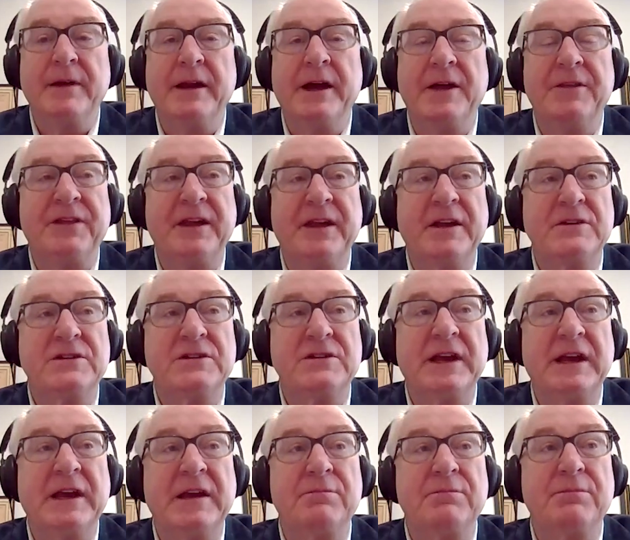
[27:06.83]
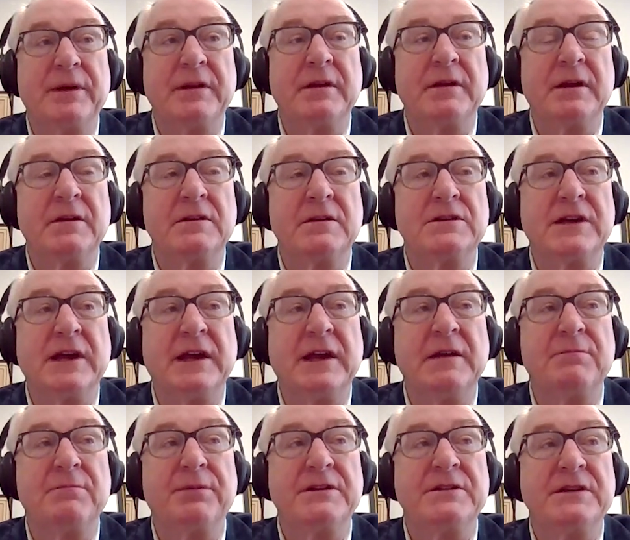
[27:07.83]
I think
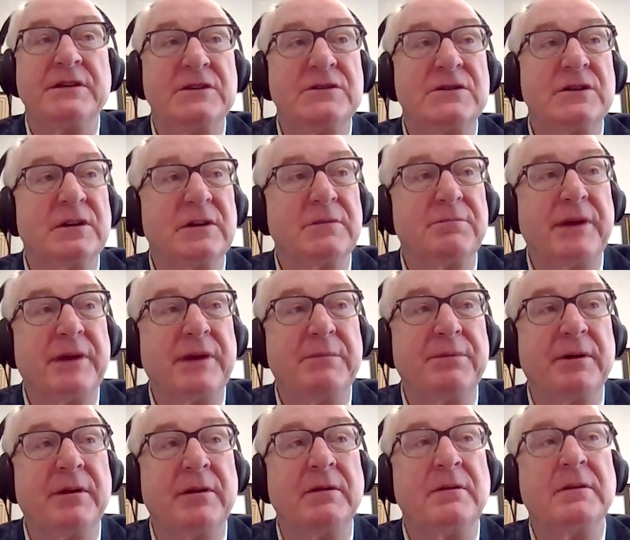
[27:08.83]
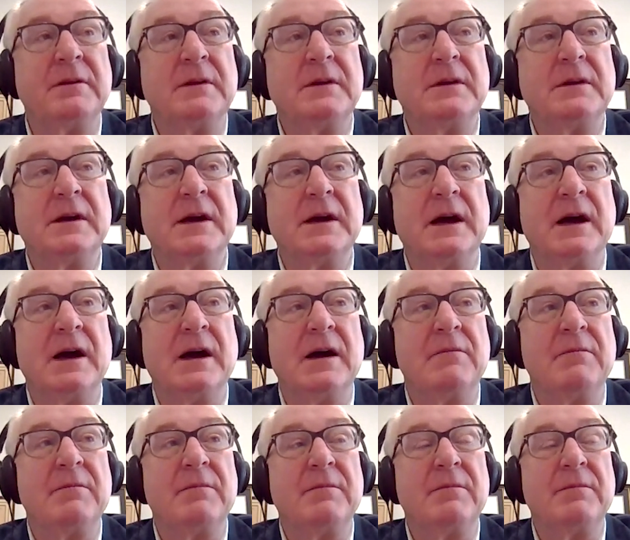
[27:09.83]
seeing potential in people
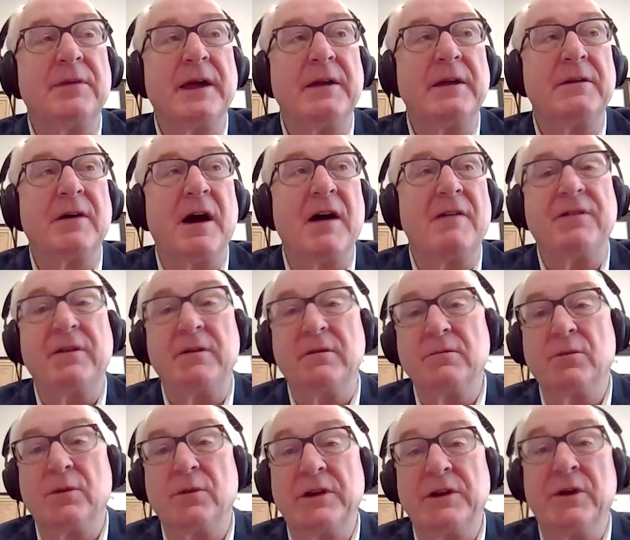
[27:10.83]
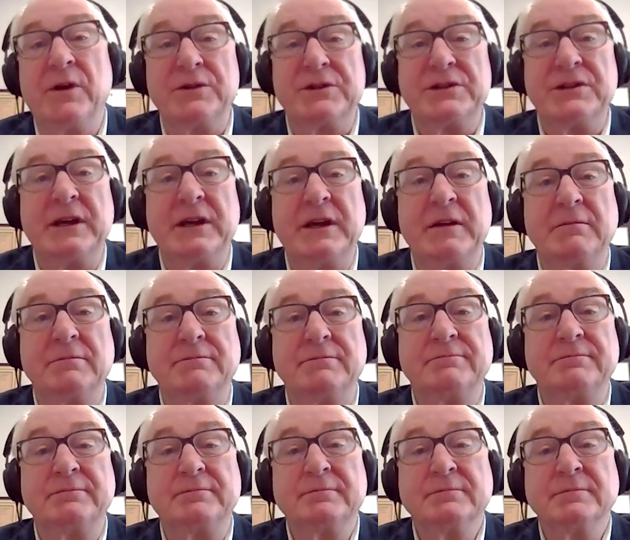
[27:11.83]
that often we don't see,
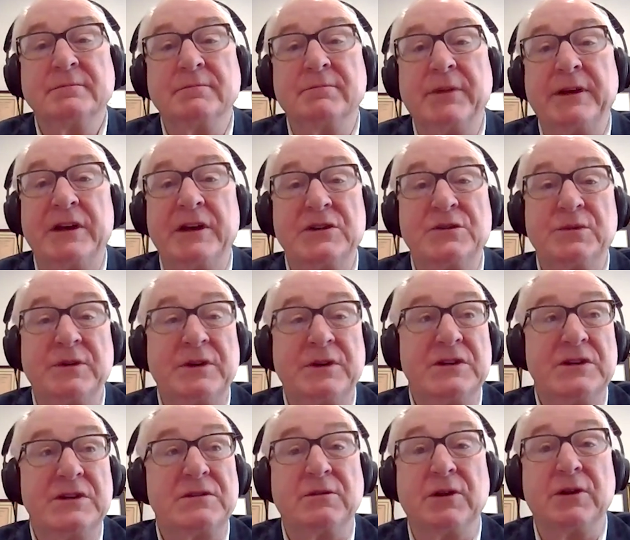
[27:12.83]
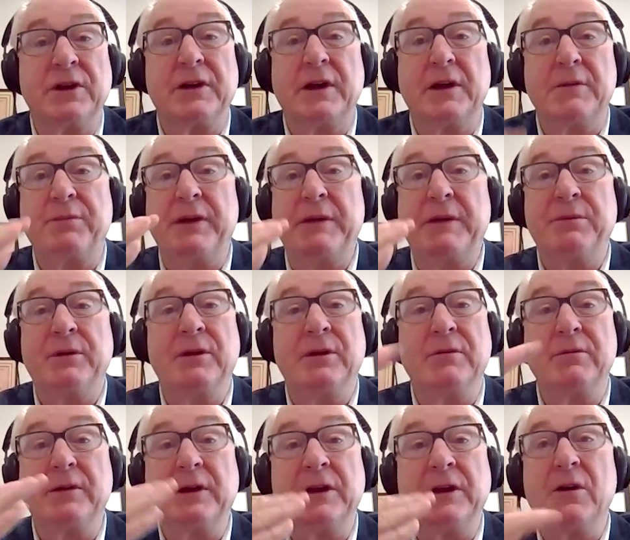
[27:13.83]
because we just look at
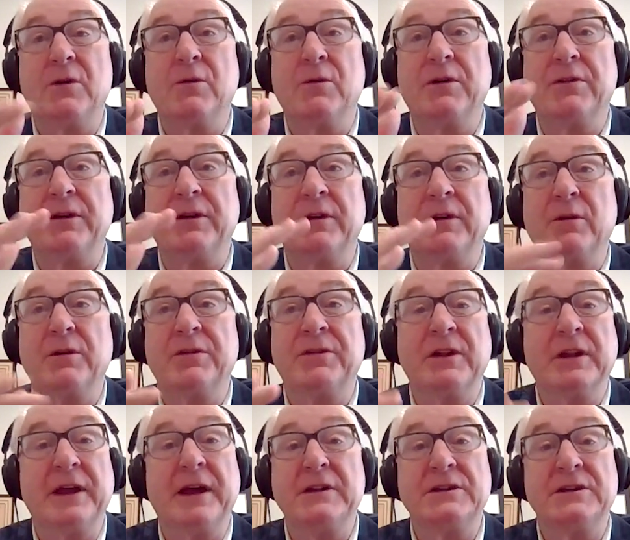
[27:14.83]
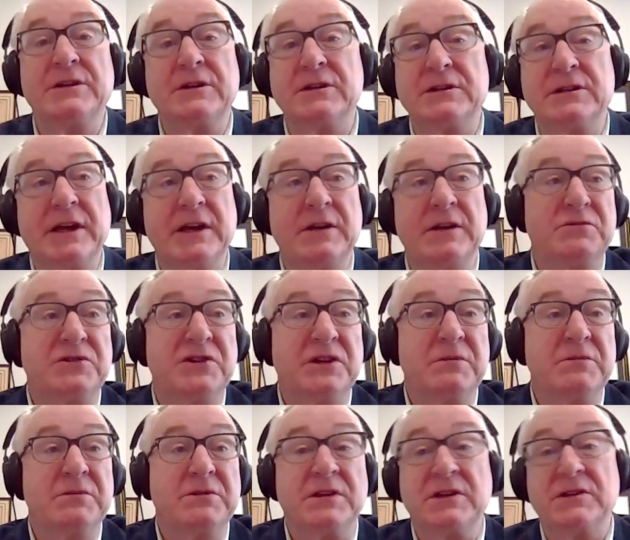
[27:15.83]
people, with a lens and say,
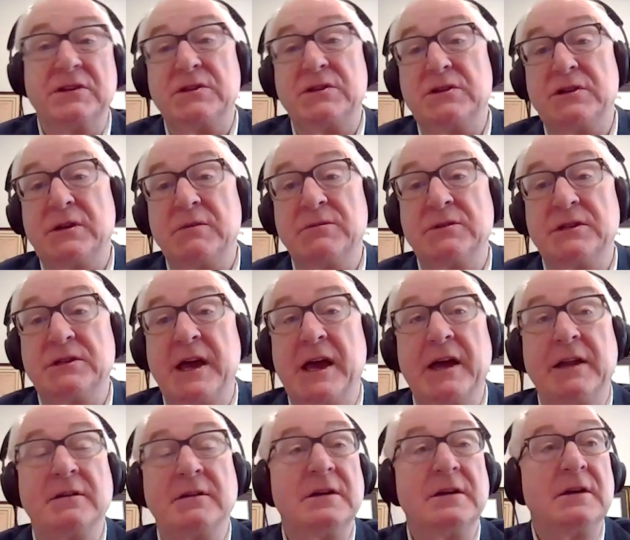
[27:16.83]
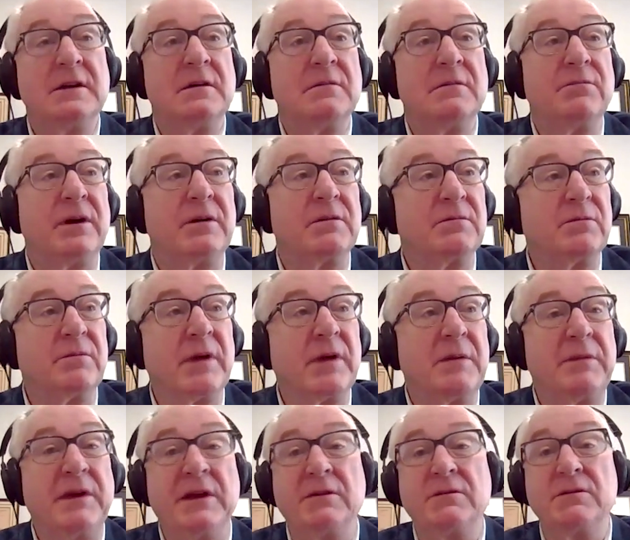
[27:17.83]
Jim's this, Jim's that. But
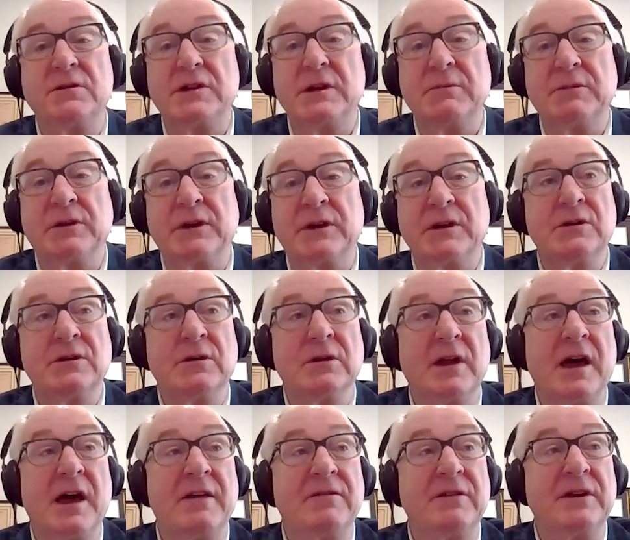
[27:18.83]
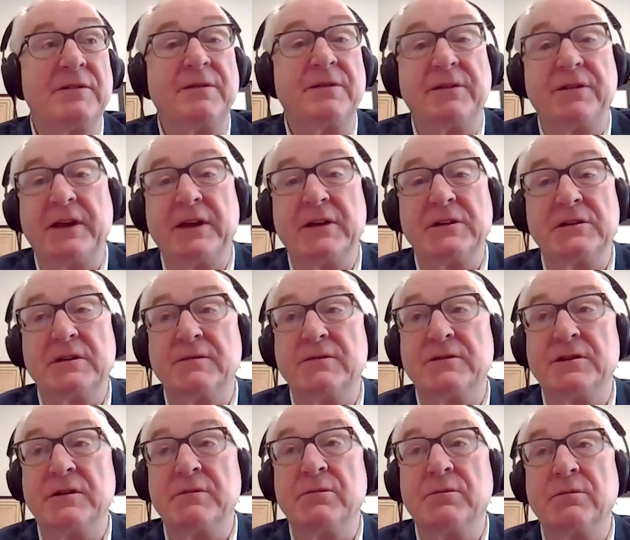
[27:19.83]
maybe Jim could do a lot of different things if
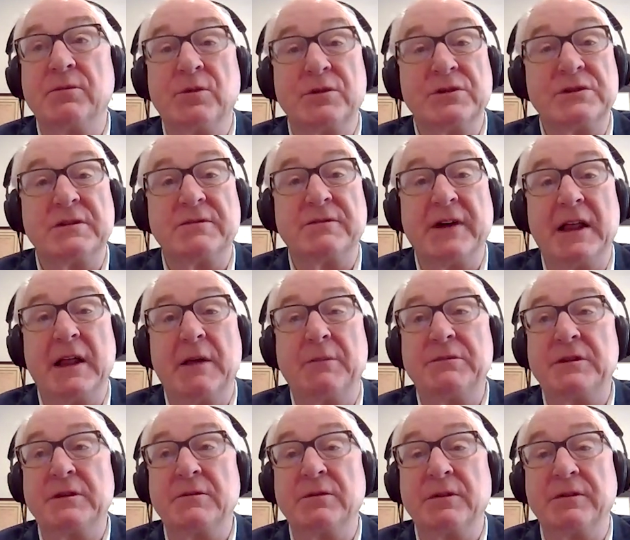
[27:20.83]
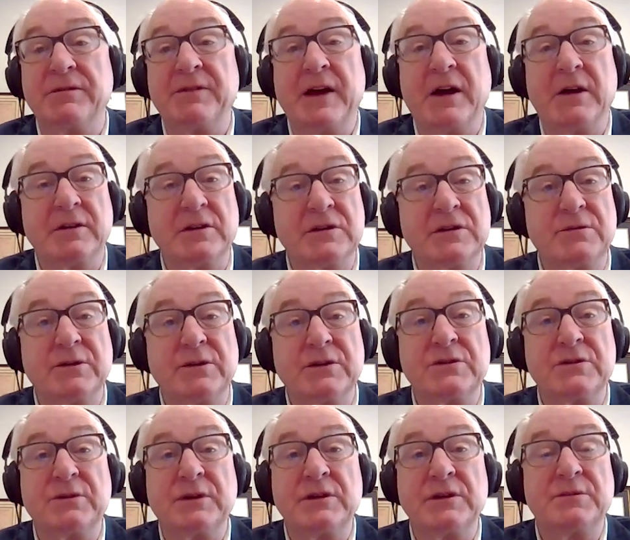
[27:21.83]
Jim was developed and we found his real
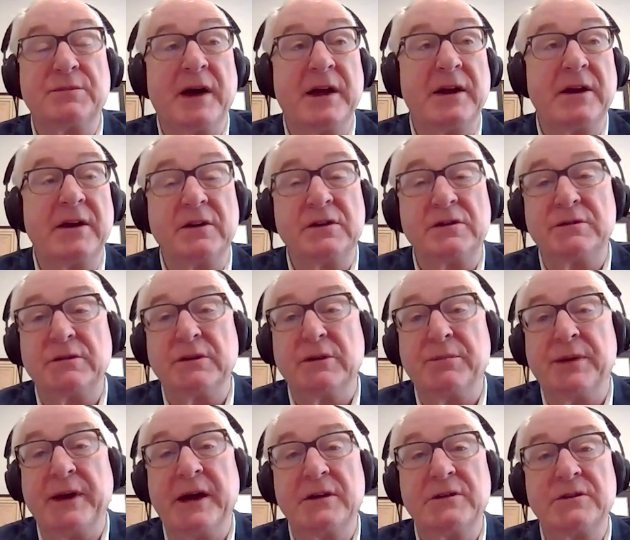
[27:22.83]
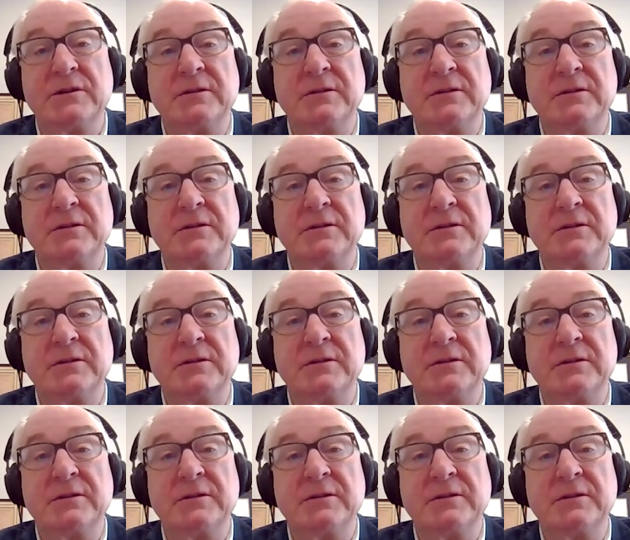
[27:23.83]
sweet spot and his real passion.